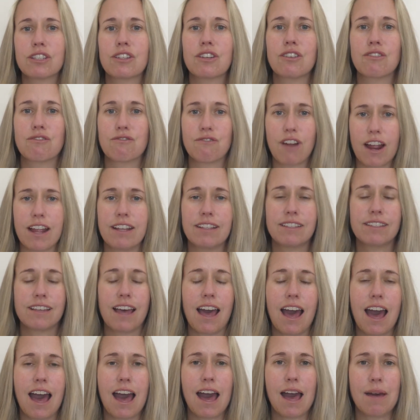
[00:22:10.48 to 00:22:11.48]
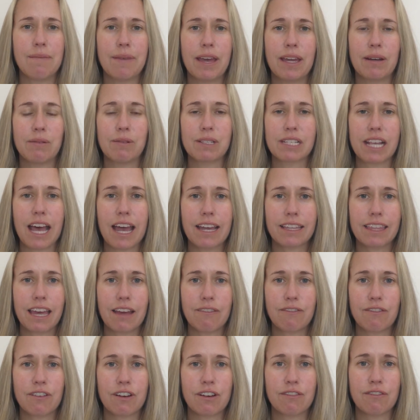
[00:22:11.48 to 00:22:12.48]
great. And it was like
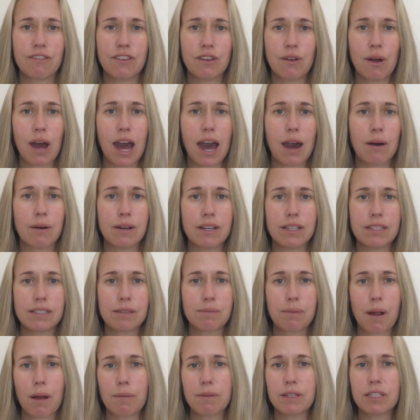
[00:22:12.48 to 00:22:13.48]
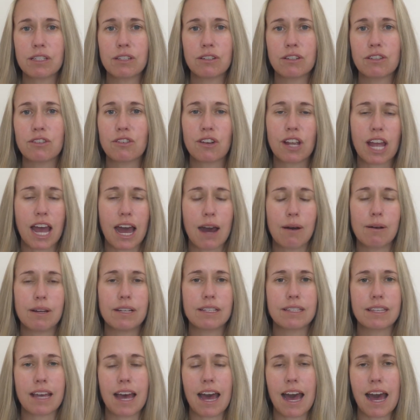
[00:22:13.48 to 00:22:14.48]
that for a few hours, probably 2 to 3
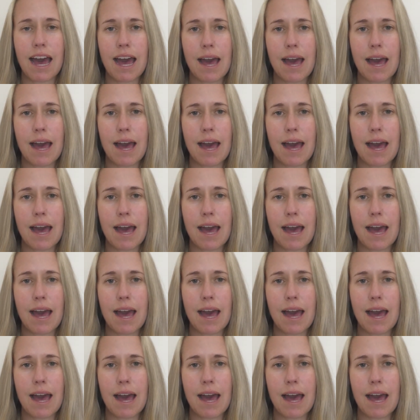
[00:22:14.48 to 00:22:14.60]
hours.